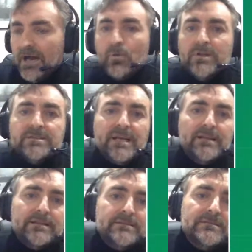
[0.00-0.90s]
I will
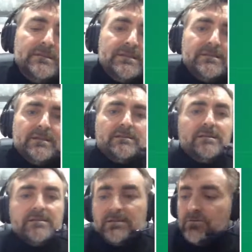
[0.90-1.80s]
tell this thing,
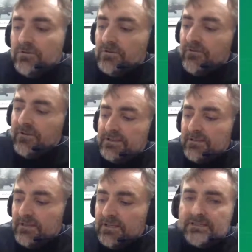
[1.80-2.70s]
this thing to you. first
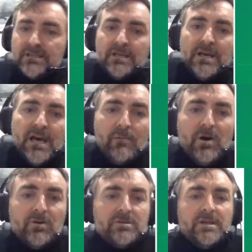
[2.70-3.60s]
thing is
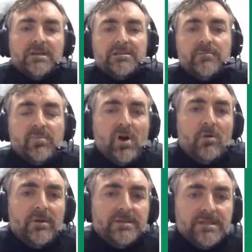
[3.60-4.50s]
about the
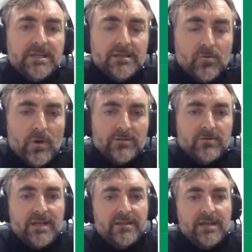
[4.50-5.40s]
problems in
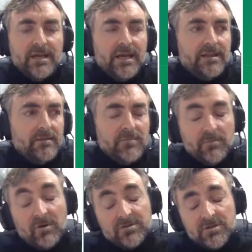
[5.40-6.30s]
quantum and the and the, the
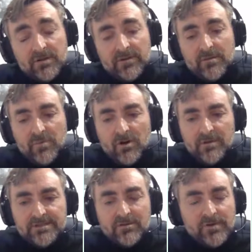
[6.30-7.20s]
sorry, the
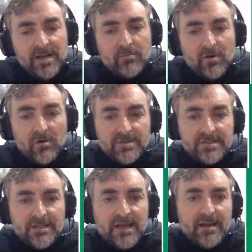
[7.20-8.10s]
problems, the real
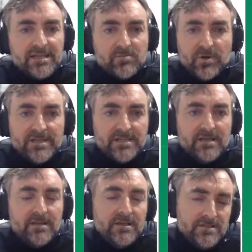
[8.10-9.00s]
problems that are
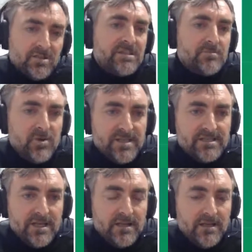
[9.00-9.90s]
exponential. It's not
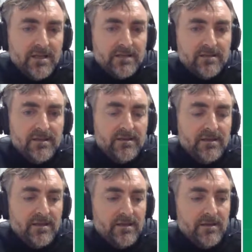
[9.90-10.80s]
exponential. The
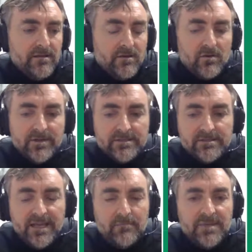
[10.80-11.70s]
the, the correct
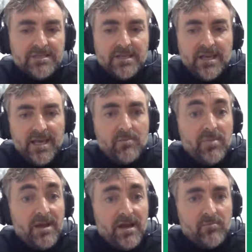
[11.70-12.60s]
name is
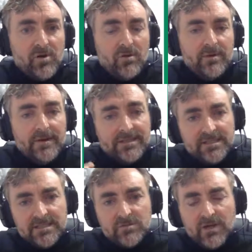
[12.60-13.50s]
NP-hard problem, and
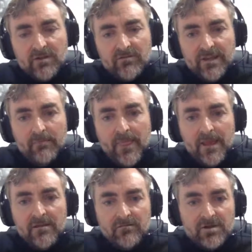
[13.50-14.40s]
this is one of them.
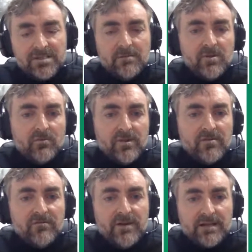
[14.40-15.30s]
For example,
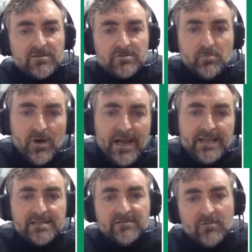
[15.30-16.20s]
with two factors,
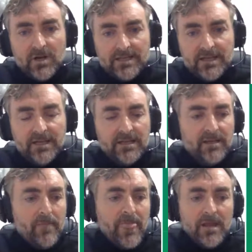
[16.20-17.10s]
price and
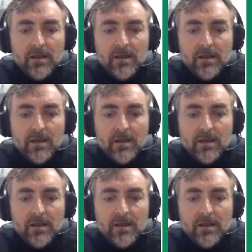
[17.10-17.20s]
volatility.